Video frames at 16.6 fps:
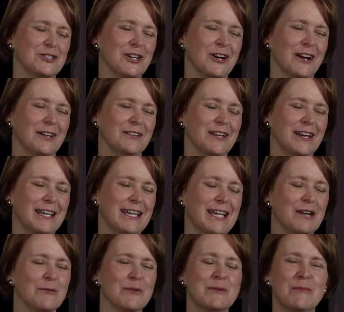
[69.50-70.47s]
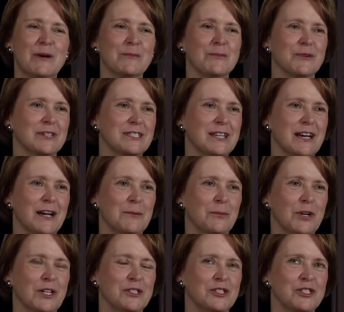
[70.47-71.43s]
child, I can't remember a time
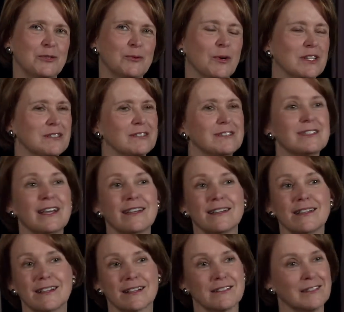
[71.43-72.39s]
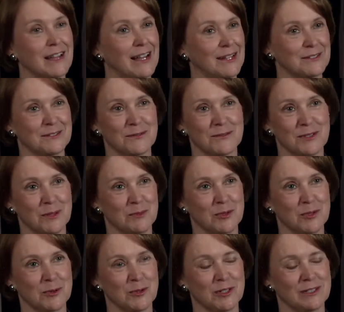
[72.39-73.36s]
when she wasn't taking a class of some
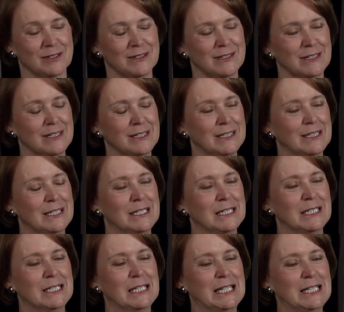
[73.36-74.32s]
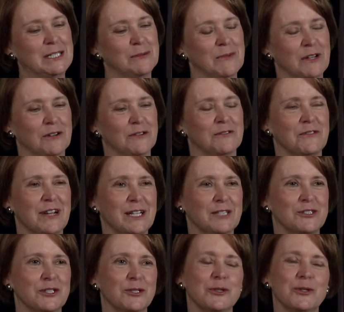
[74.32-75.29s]
sort. As a matter of fact,
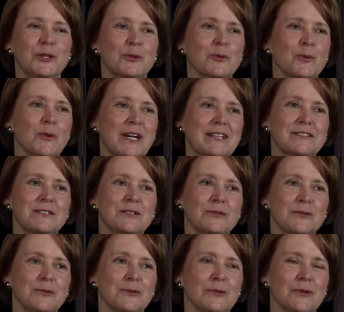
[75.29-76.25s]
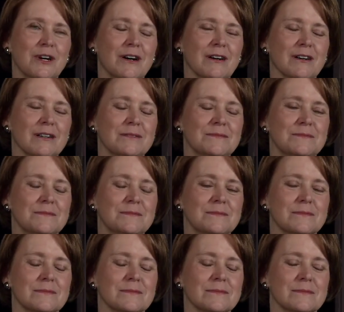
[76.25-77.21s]
she couldn't wait to
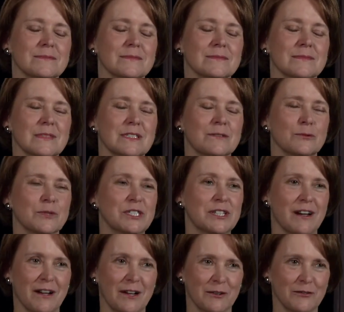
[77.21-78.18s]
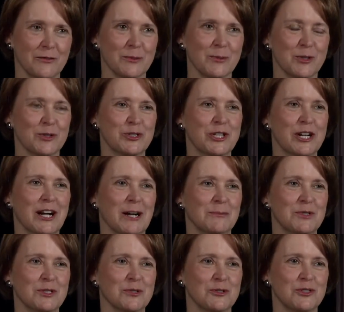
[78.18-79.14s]
retire from her
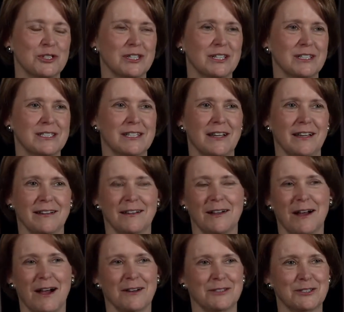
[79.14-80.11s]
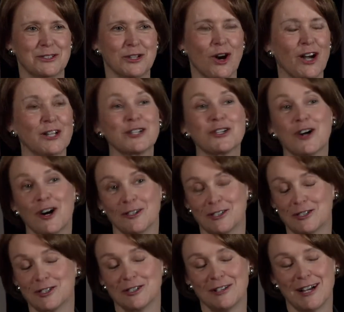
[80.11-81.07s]
job so she could take audit
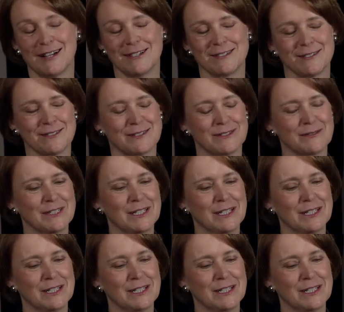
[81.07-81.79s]
college classes.